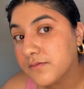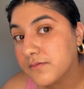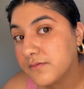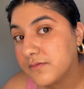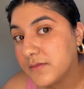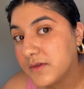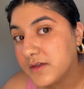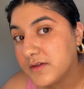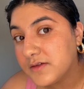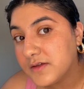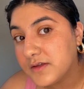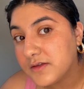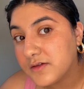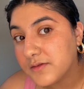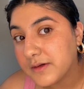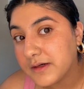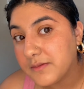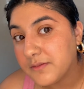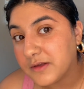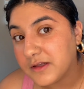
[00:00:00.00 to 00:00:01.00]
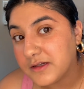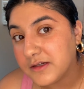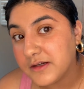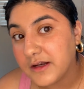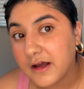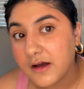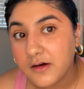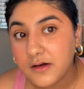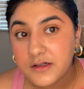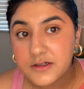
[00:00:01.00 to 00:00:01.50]
You can see it's already blended
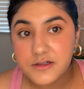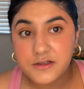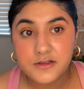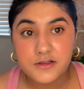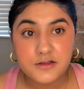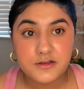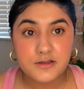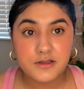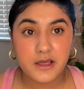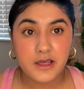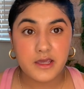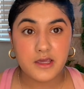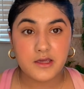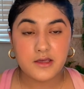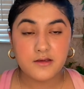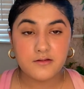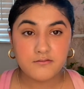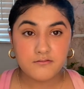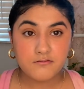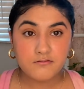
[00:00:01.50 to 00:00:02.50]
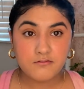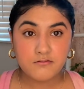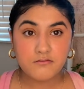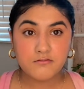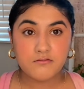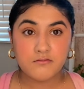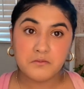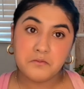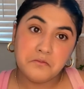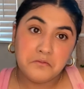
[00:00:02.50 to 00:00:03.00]
out. It just looks like
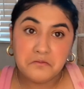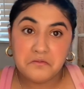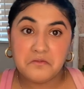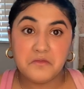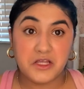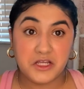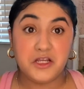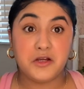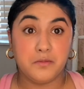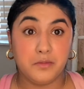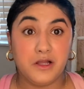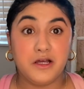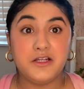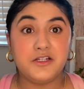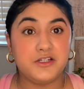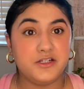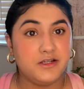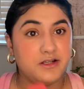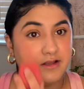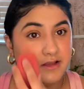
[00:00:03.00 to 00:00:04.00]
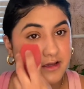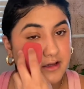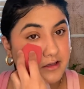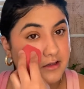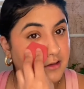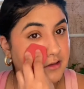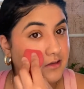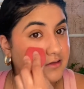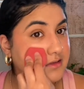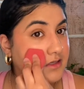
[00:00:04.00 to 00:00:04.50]
you're blushing. Like, it
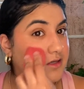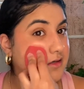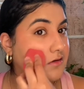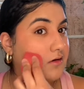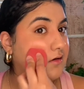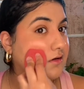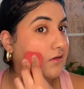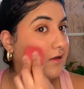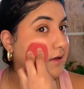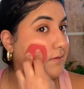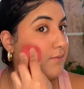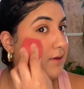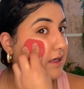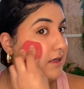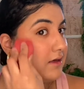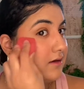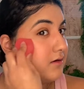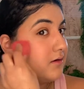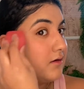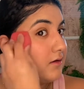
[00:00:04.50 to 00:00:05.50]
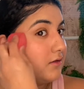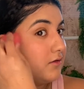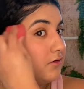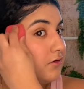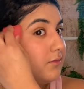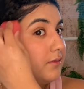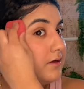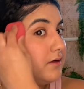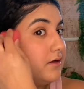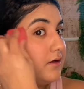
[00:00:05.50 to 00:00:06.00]
looks like you're like pink a little
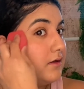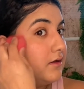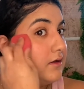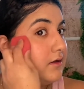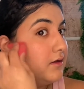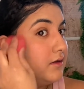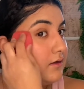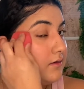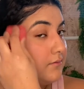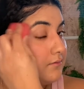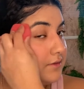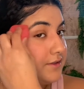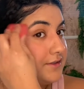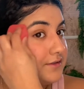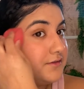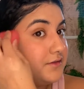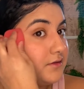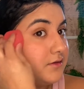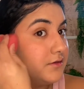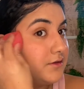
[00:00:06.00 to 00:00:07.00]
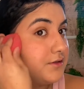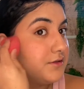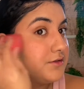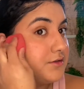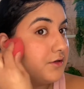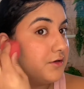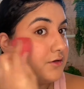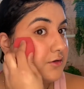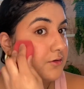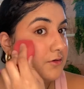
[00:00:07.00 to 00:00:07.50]
bit. It doesn't look
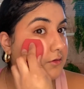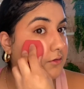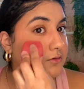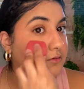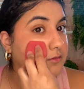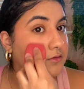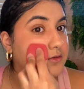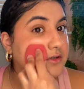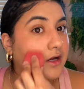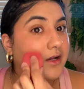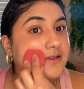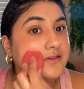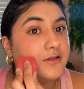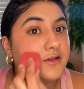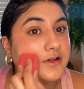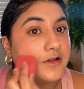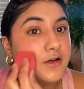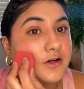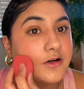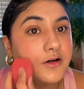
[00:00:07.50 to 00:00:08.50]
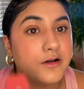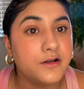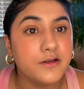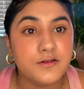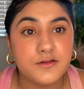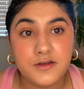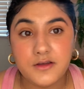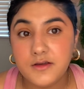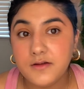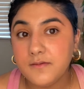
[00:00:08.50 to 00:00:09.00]
so drastic and
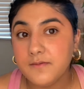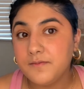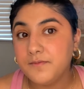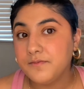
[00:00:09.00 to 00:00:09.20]
crazy.